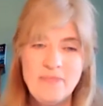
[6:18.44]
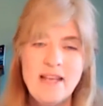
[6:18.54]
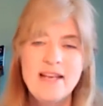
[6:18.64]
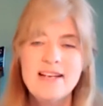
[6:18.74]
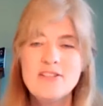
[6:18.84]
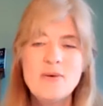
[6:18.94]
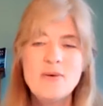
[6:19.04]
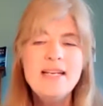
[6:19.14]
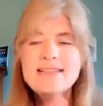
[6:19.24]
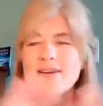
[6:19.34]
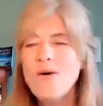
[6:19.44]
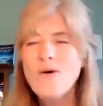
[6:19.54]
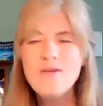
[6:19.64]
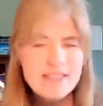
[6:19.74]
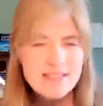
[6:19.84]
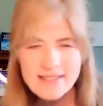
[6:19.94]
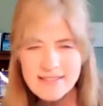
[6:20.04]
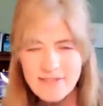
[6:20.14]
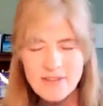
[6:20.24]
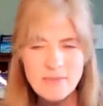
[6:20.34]
Right. So he does a whole bunch of
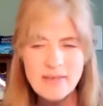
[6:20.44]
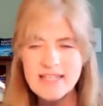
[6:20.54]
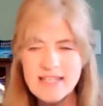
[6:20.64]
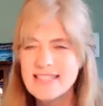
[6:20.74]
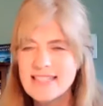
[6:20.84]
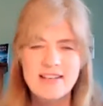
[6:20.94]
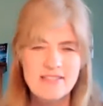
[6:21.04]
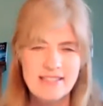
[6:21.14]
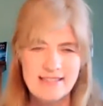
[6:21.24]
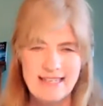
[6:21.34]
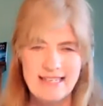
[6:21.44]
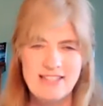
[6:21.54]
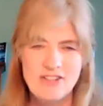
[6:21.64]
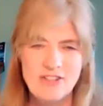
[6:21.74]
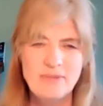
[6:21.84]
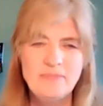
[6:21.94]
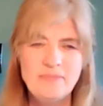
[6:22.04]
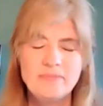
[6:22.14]
stuff that makes his life a disaster.